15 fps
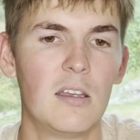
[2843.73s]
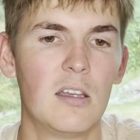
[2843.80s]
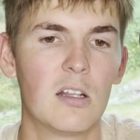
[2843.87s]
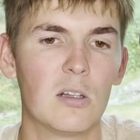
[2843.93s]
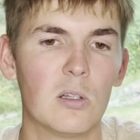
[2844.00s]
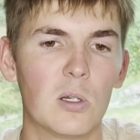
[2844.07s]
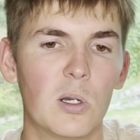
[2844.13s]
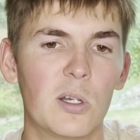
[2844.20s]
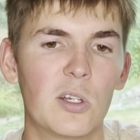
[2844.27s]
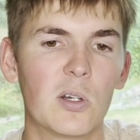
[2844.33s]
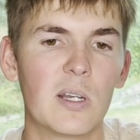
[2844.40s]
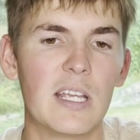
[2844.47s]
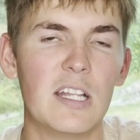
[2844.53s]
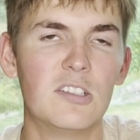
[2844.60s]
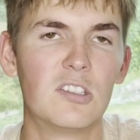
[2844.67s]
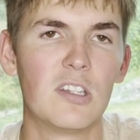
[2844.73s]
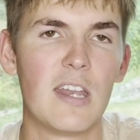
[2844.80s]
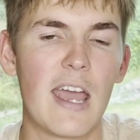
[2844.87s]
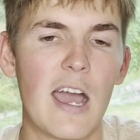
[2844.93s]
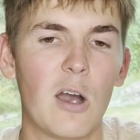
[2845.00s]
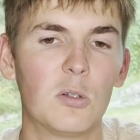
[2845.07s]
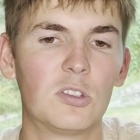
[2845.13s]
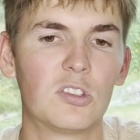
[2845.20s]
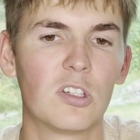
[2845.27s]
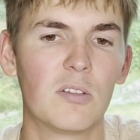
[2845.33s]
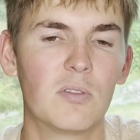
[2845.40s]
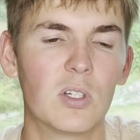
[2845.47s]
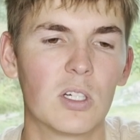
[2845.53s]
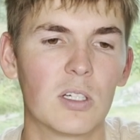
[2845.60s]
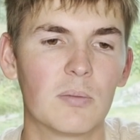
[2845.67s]
learn your ins and outs of
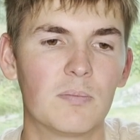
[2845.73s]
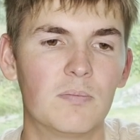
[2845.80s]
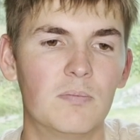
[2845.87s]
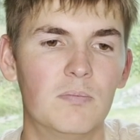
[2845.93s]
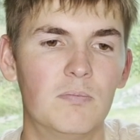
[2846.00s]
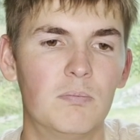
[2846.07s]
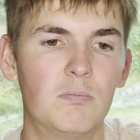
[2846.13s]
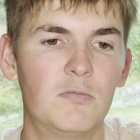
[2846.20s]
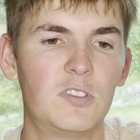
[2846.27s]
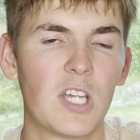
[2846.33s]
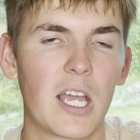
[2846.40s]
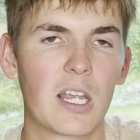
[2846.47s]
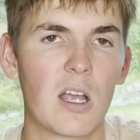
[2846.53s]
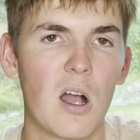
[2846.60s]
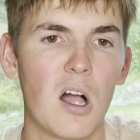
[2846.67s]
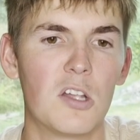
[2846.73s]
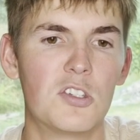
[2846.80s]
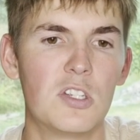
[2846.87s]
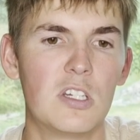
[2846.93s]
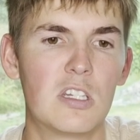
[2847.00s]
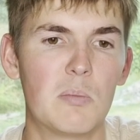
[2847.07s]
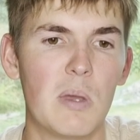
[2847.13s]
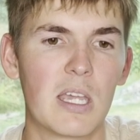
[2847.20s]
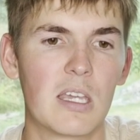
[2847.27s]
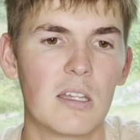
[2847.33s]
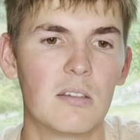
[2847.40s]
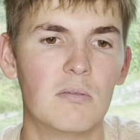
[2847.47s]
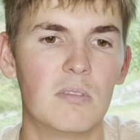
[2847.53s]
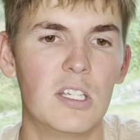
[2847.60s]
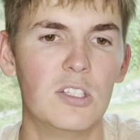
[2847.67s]
your psychology to make
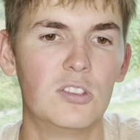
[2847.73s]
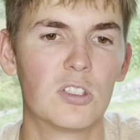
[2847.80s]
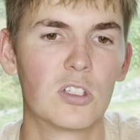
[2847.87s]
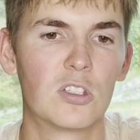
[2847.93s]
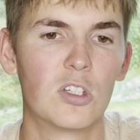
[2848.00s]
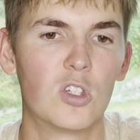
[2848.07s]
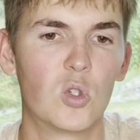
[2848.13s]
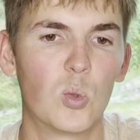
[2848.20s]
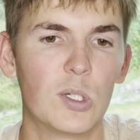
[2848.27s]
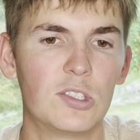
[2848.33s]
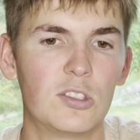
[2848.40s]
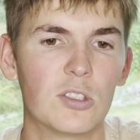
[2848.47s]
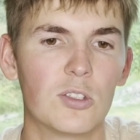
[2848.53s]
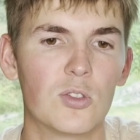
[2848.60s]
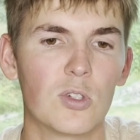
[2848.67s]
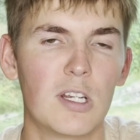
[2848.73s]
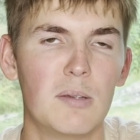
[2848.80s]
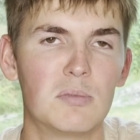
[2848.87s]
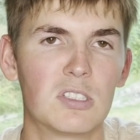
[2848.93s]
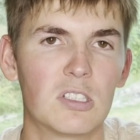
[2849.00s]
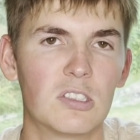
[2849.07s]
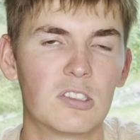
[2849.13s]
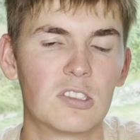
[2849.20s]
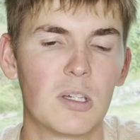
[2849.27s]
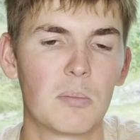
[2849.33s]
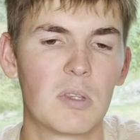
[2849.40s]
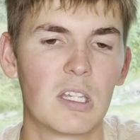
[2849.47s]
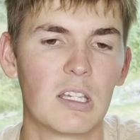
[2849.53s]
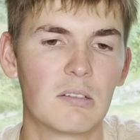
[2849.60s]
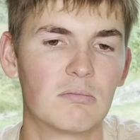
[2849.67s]
it easier to twist your dreams into
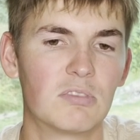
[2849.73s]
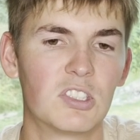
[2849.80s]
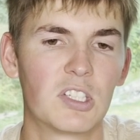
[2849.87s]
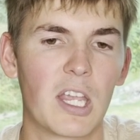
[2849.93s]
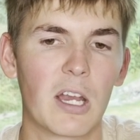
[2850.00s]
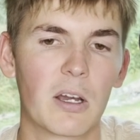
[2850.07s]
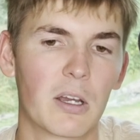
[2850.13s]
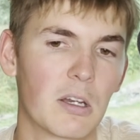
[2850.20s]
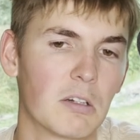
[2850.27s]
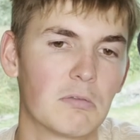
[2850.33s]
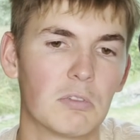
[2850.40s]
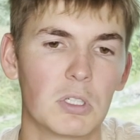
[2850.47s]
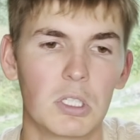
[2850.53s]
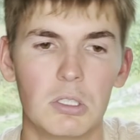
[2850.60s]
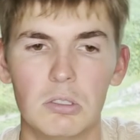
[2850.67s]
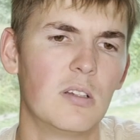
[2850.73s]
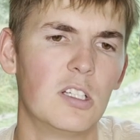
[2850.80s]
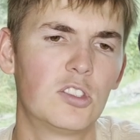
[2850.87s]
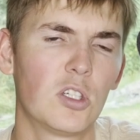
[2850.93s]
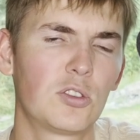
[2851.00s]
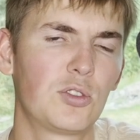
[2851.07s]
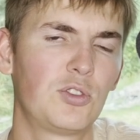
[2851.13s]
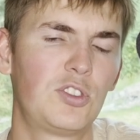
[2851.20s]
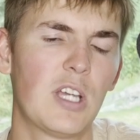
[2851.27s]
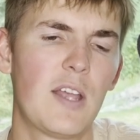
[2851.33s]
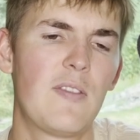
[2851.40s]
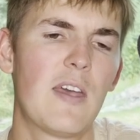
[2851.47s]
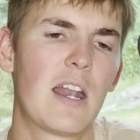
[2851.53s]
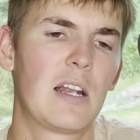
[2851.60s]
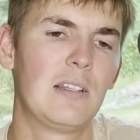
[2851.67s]
something scarier for you. It's also
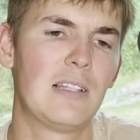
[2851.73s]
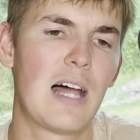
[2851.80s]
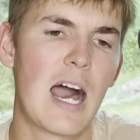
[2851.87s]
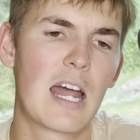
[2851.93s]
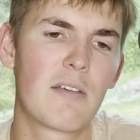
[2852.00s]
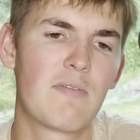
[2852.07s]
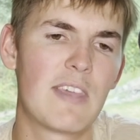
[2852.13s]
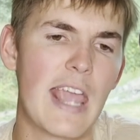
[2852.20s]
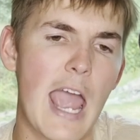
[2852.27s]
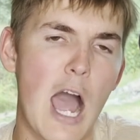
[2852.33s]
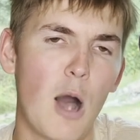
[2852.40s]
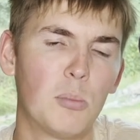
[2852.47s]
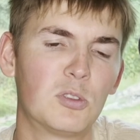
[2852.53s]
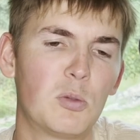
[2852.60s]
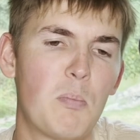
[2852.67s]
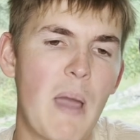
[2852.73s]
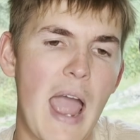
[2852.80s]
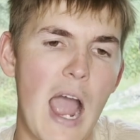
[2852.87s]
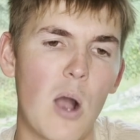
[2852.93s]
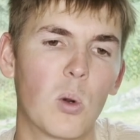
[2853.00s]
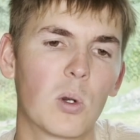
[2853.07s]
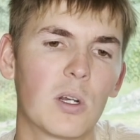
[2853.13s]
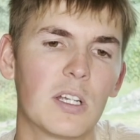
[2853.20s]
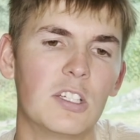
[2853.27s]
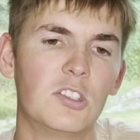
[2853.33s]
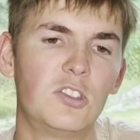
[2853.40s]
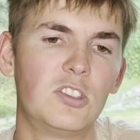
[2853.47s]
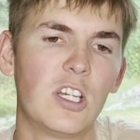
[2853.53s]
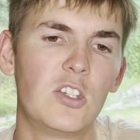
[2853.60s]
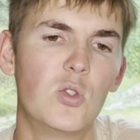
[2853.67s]
said that a lot of the Alps' power is
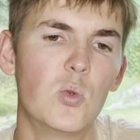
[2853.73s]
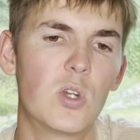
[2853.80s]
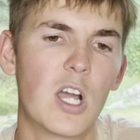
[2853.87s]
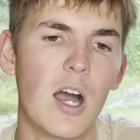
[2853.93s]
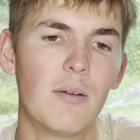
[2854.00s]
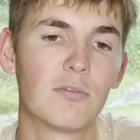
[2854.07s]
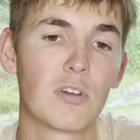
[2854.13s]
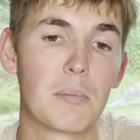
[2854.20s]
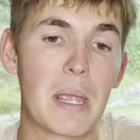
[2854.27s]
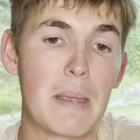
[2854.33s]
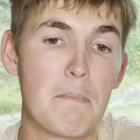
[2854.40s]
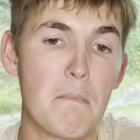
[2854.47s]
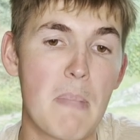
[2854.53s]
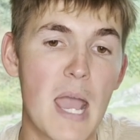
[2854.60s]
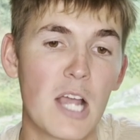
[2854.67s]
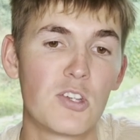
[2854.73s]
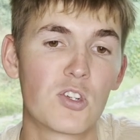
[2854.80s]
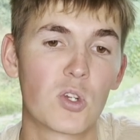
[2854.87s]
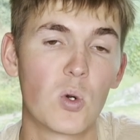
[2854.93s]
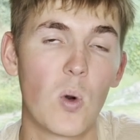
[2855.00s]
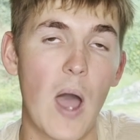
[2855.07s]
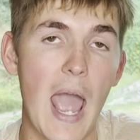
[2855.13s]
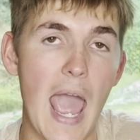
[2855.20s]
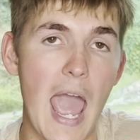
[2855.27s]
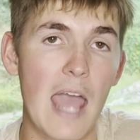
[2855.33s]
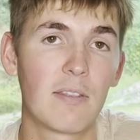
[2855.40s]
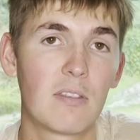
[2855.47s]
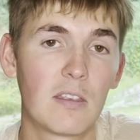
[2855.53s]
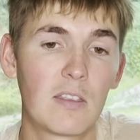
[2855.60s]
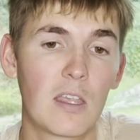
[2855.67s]
said to come from a magical
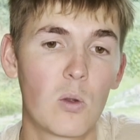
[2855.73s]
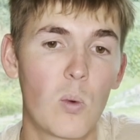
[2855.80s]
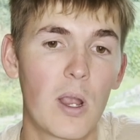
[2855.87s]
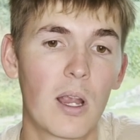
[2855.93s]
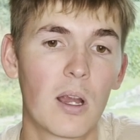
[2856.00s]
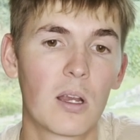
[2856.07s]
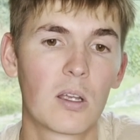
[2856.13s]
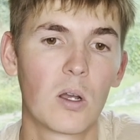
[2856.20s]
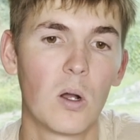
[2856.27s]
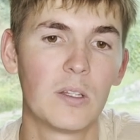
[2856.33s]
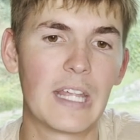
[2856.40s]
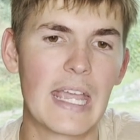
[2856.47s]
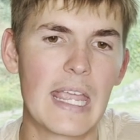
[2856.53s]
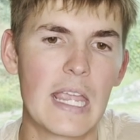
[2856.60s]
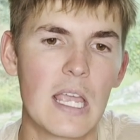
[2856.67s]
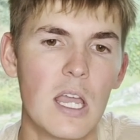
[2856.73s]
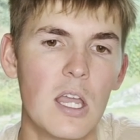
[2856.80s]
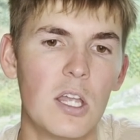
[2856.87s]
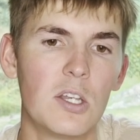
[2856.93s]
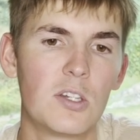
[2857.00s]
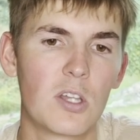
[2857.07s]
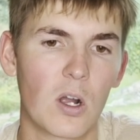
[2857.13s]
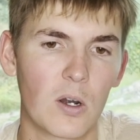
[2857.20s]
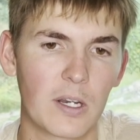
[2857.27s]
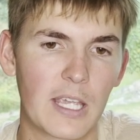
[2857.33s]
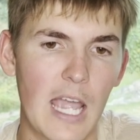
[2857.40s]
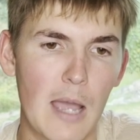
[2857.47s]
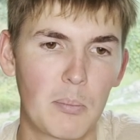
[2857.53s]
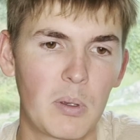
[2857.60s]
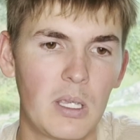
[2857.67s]
hat that they wear called a
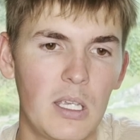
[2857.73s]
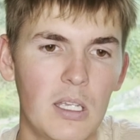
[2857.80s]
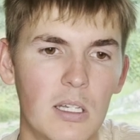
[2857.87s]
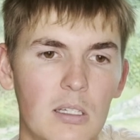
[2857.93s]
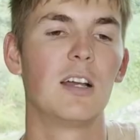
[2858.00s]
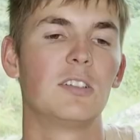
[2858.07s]
Tarnkappe.